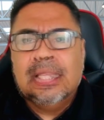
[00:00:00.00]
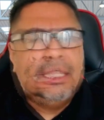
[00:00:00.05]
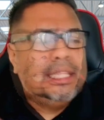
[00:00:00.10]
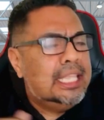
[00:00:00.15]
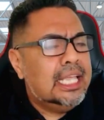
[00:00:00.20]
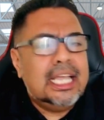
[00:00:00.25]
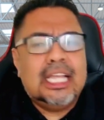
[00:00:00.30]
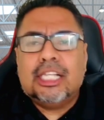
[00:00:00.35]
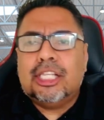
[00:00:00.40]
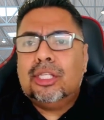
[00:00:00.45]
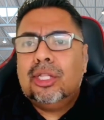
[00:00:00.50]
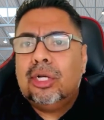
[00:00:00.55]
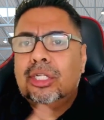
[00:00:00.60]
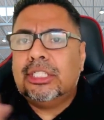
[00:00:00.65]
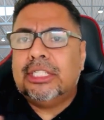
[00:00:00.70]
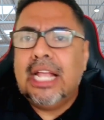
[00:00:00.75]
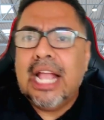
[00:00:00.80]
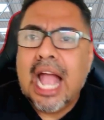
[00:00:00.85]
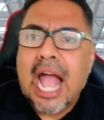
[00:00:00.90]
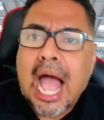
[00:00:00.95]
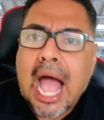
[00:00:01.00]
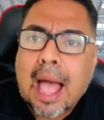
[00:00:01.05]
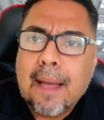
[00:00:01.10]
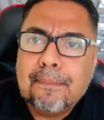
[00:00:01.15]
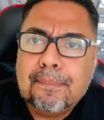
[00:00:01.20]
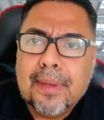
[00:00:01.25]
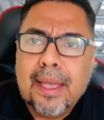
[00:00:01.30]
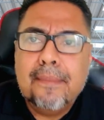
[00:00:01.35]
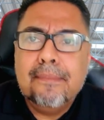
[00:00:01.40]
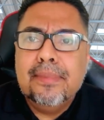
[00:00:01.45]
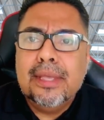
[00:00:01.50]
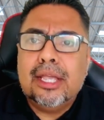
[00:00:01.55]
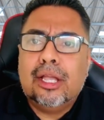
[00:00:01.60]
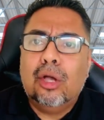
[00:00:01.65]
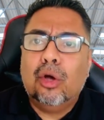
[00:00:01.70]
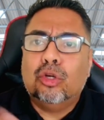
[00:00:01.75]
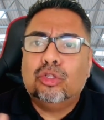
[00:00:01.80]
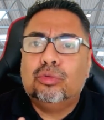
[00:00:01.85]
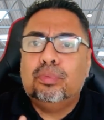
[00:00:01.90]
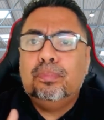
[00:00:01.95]
This doesn't happen
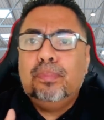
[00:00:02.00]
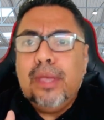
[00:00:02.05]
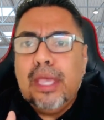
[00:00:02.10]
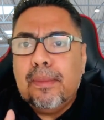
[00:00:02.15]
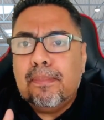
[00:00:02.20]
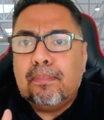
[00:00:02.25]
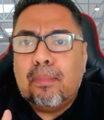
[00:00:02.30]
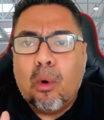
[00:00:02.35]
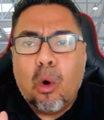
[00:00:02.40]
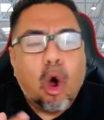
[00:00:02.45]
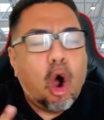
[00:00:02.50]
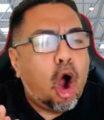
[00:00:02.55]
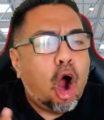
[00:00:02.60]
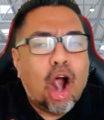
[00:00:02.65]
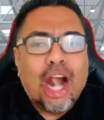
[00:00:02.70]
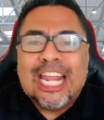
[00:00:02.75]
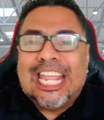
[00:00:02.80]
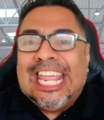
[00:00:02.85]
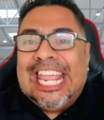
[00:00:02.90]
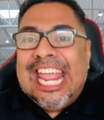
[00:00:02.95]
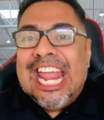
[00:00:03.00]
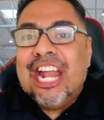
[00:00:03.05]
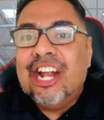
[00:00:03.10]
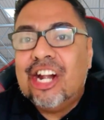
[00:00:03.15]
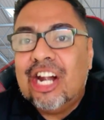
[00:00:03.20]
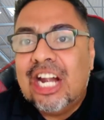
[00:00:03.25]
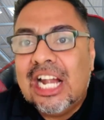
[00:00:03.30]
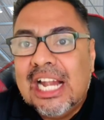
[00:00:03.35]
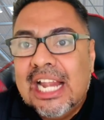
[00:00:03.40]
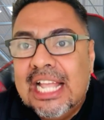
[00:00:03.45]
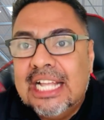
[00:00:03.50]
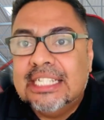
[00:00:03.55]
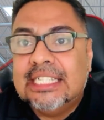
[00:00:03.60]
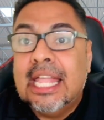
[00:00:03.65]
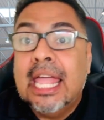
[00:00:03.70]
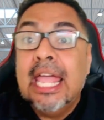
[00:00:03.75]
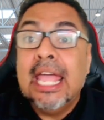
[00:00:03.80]
because people are careless.